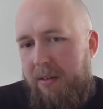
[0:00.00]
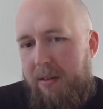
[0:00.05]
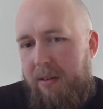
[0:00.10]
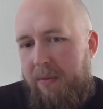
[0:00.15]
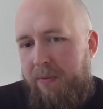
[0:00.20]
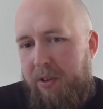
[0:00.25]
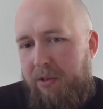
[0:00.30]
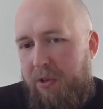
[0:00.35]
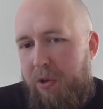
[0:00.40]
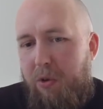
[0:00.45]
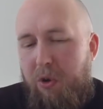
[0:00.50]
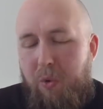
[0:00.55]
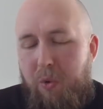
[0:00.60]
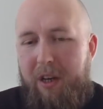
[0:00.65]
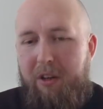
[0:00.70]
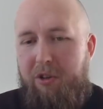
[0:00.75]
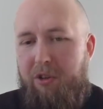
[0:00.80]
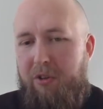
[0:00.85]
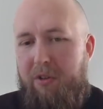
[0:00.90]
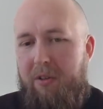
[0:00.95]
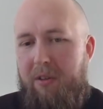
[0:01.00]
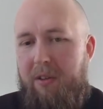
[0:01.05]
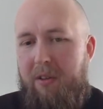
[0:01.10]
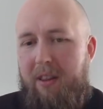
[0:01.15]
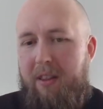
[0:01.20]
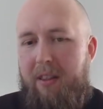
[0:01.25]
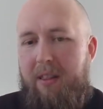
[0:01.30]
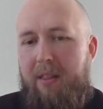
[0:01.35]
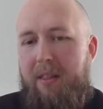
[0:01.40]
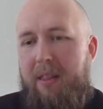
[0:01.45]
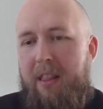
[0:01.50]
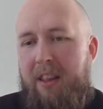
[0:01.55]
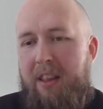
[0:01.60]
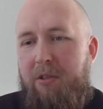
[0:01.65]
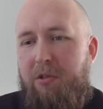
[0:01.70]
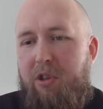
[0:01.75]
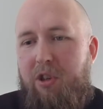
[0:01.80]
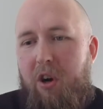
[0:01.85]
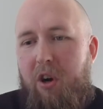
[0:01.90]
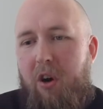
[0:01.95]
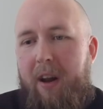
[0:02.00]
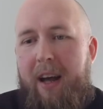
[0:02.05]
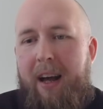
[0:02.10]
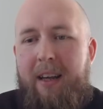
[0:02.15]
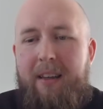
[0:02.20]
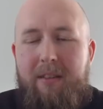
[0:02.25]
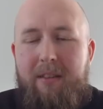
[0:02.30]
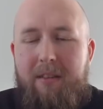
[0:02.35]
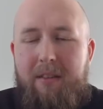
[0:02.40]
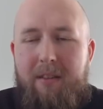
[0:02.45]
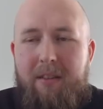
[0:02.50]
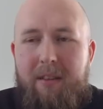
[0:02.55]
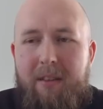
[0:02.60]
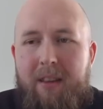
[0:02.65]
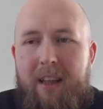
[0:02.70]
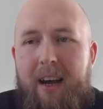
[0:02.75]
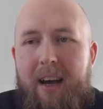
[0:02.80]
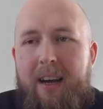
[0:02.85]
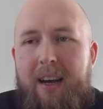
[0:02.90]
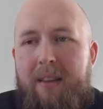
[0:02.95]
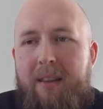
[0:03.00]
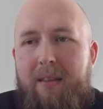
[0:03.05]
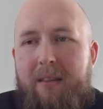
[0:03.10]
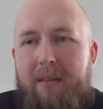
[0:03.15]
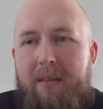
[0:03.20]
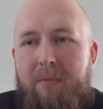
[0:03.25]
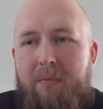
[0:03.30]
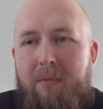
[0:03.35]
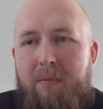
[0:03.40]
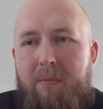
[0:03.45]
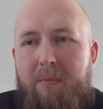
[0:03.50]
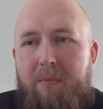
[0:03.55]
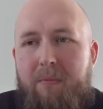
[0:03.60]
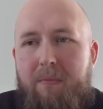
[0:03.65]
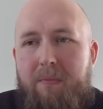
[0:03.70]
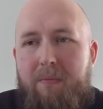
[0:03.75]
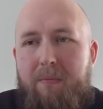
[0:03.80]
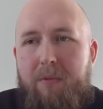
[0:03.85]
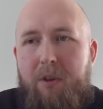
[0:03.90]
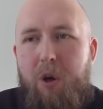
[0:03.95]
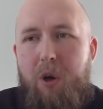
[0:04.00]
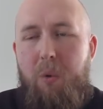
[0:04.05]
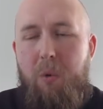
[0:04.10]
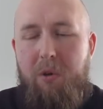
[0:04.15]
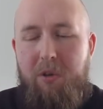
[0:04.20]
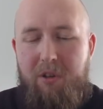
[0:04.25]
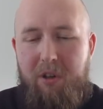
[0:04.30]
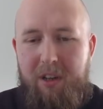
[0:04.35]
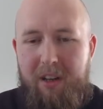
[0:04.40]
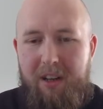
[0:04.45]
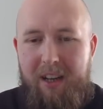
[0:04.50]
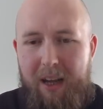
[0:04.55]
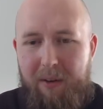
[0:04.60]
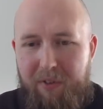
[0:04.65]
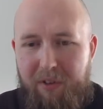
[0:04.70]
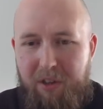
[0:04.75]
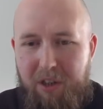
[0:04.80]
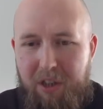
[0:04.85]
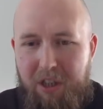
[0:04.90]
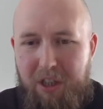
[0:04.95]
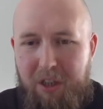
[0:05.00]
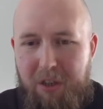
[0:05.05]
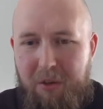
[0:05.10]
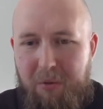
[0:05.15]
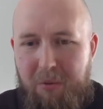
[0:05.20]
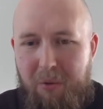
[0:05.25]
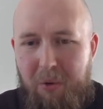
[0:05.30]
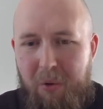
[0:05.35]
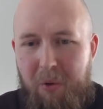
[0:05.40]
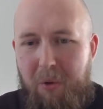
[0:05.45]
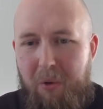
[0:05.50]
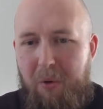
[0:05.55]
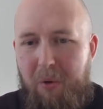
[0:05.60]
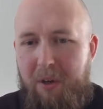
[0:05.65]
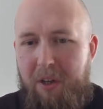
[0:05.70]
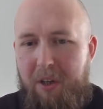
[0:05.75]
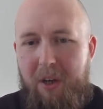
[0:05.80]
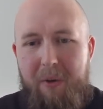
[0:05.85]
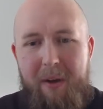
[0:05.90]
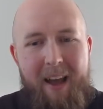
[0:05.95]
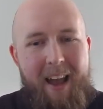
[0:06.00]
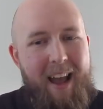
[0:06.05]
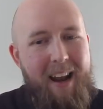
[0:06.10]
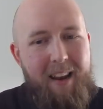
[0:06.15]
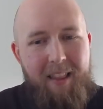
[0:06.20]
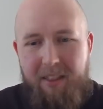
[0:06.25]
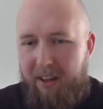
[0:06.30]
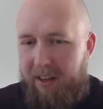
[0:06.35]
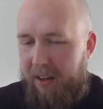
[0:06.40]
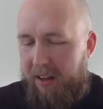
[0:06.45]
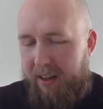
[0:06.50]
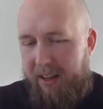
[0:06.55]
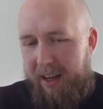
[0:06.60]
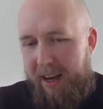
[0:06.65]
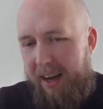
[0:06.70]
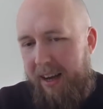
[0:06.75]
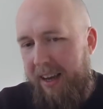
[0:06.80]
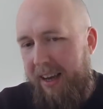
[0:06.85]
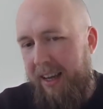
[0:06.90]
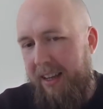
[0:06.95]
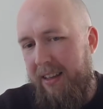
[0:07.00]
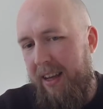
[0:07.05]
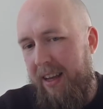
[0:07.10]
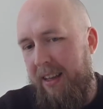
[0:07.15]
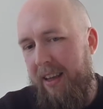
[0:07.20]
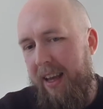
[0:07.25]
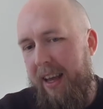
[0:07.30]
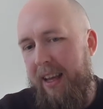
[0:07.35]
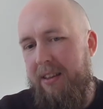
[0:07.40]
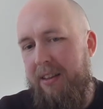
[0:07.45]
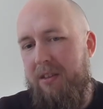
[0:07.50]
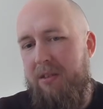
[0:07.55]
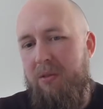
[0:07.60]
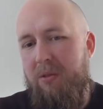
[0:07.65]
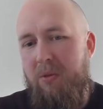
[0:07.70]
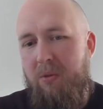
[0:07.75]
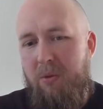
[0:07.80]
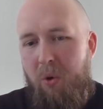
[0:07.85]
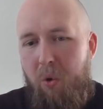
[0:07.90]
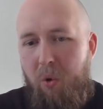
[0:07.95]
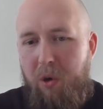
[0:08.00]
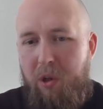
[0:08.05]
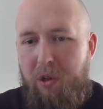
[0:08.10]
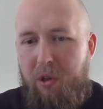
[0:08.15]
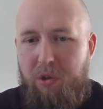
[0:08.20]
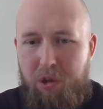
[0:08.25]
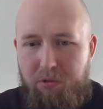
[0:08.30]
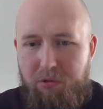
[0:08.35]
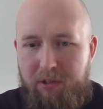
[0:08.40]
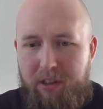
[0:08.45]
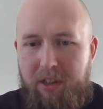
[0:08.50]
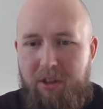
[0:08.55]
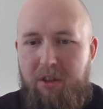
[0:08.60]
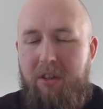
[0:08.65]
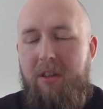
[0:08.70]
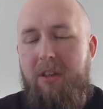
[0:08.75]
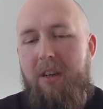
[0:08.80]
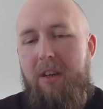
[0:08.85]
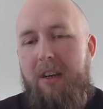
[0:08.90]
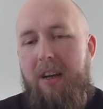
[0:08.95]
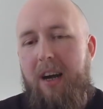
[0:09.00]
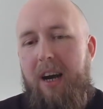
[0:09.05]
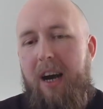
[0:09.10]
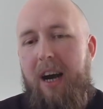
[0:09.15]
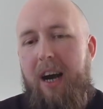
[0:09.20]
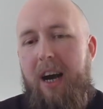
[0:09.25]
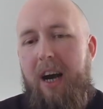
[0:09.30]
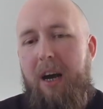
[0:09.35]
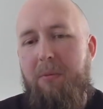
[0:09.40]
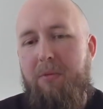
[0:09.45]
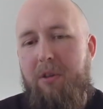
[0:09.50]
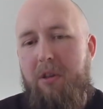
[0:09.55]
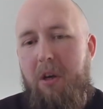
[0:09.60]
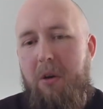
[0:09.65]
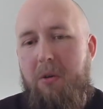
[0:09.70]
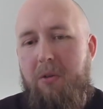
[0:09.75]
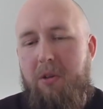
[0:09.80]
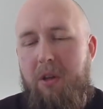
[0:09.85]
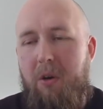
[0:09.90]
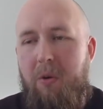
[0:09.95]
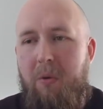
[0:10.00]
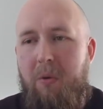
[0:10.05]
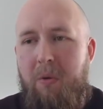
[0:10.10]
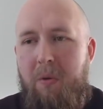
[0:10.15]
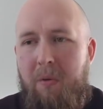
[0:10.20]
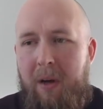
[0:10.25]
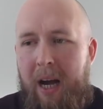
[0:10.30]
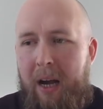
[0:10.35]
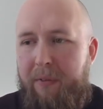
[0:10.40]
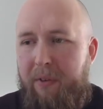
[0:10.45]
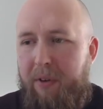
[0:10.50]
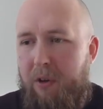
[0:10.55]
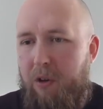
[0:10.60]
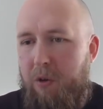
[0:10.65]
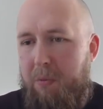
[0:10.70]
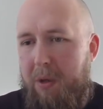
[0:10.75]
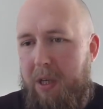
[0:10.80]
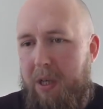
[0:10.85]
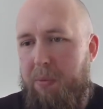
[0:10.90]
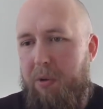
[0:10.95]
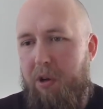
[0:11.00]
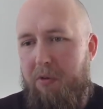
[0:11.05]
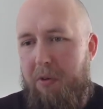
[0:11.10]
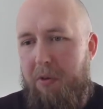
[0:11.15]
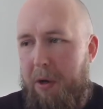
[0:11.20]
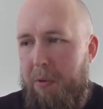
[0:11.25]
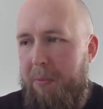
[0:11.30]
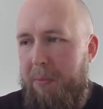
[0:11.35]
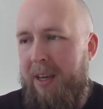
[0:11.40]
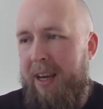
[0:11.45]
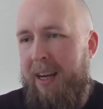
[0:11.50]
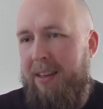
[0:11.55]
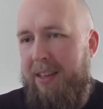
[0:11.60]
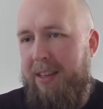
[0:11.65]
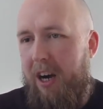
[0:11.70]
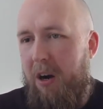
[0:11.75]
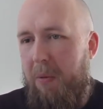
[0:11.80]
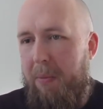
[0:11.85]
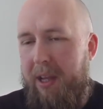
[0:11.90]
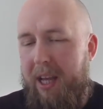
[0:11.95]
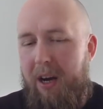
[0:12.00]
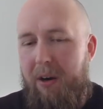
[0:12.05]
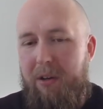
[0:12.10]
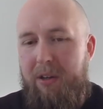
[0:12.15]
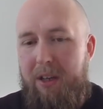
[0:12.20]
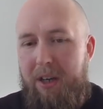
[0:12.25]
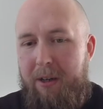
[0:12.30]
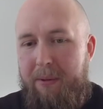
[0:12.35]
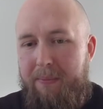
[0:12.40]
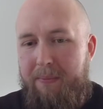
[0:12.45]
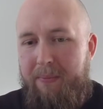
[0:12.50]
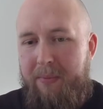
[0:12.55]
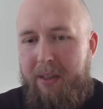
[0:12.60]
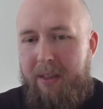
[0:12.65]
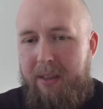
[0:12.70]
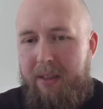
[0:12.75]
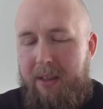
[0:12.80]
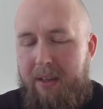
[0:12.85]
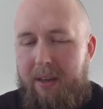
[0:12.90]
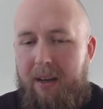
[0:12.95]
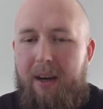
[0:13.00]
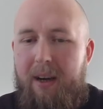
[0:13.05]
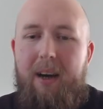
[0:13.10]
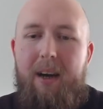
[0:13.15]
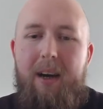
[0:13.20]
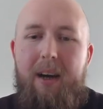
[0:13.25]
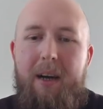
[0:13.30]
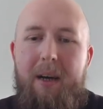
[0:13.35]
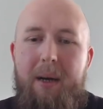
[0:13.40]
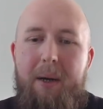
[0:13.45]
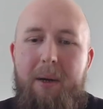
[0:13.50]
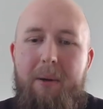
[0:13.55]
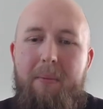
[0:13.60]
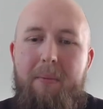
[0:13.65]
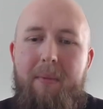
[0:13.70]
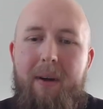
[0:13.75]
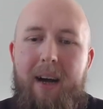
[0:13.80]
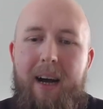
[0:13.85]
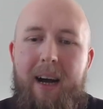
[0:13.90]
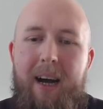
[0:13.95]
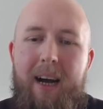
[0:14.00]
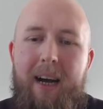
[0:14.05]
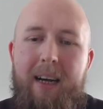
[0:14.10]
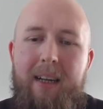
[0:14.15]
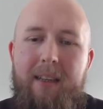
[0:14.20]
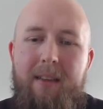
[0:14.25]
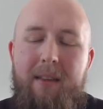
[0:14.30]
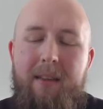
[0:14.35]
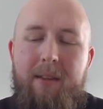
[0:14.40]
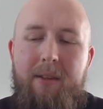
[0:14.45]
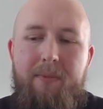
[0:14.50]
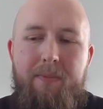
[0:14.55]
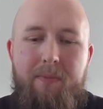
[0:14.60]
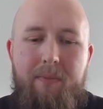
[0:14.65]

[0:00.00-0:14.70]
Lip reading: There's no question that you can't ask that no one's going to laugh at you or anything like that. It's all encouraged. So having those people around me has helped me out a lot. And